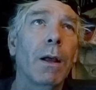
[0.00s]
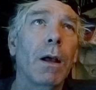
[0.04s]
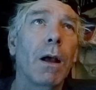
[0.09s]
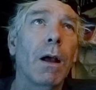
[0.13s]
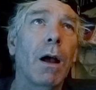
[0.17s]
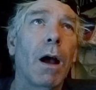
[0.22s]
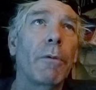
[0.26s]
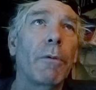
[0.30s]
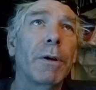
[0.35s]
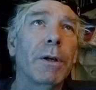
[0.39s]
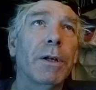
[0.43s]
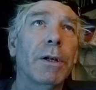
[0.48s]

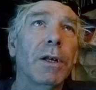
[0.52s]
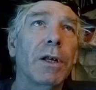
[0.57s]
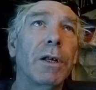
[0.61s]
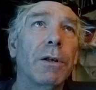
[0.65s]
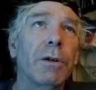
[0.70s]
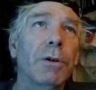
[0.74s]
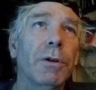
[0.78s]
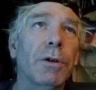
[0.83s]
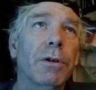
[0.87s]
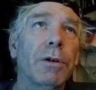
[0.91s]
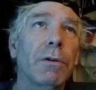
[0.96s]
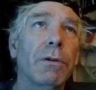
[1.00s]
Obviously,
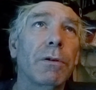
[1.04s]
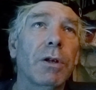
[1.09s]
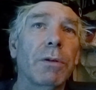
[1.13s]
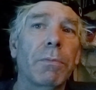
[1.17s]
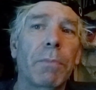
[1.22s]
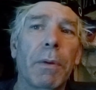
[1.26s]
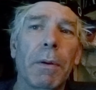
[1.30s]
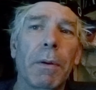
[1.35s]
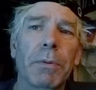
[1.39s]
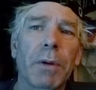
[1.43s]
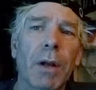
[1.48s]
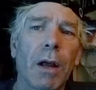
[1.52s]
there's some
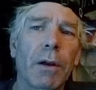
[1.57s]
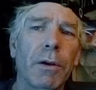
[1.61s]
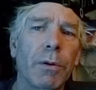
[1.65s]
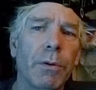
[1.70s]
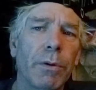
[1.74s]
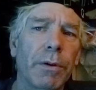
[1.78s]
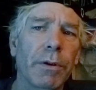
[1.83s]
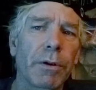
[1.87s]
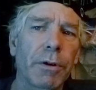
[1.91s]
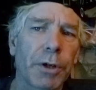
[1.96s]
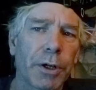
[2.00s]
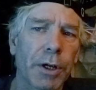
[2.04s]
people not
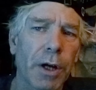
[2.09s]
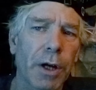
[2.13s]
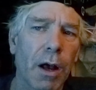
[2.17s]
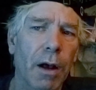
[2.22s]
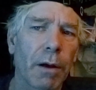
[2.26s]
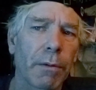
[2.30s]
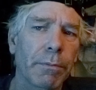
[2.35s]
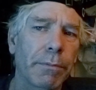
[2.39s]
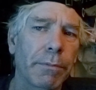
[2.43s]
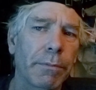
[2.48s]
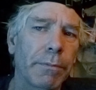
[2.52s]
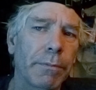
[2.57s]
doing their
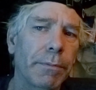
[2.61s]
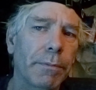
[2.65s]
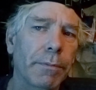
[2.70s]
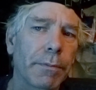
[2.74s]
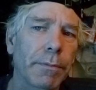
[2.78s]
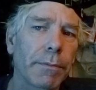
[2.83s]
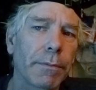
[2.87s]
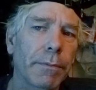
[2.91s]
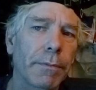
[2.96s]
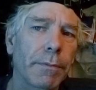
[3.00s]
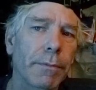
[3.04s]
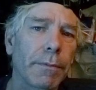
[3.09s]
job.
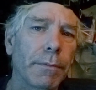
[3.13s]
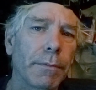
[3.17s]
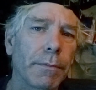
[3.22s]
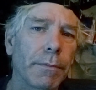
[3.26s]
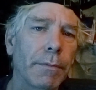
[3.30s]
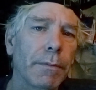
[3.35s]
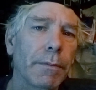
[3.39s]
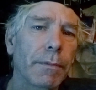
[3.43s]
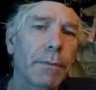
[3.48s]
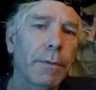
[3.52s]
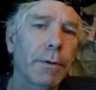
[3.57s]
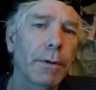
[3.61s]

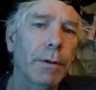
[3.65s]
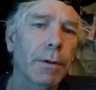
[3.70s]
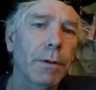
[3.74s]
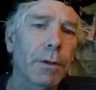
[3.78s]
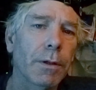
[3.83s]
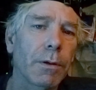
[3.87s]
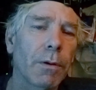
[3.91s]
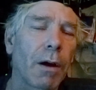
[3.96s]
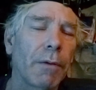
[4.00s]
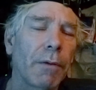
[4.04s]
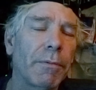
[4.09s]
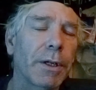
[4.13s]

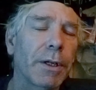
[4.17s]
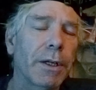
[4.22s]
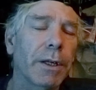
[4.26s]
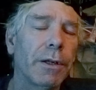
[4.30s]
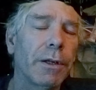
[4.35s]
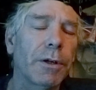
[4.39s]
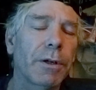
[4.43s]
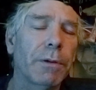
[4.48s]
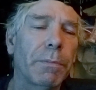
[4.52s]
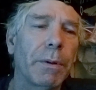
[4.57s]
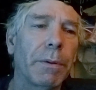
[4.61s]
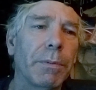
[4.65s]
So obviously,
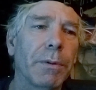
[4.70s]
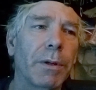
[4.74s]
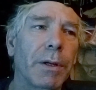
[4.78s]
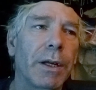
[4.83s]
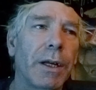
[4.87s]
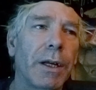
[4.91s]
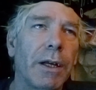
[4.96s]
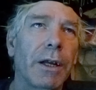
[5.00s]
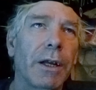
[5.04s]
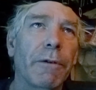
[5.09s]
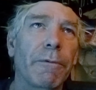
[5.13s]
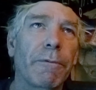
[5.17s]
there's some people that
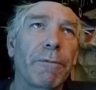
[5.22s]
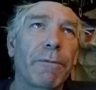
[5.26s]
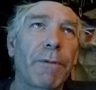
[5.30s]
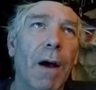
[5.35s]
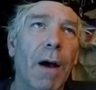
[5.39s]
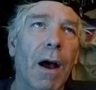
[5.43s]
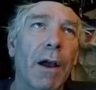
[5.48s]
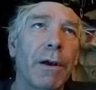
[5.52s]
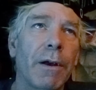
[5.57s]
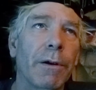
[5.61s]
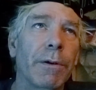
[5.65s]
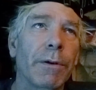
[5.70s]
need to get
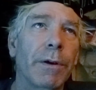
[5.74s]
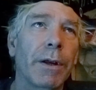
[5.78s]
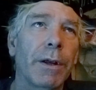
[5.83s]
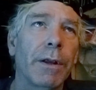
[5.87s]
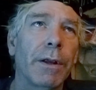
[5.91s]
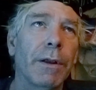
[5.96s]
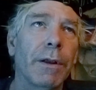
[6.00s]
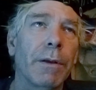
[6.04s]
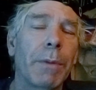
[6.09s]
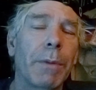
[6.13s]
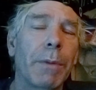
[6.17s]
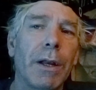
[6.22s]
fired
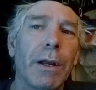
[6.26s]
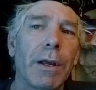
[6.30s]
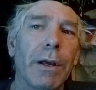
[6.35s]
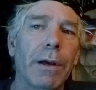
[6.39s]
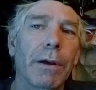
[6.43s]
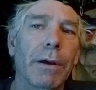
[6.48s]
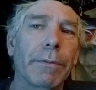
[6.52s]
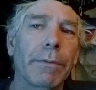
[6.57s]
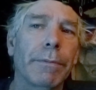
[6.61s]
in the media.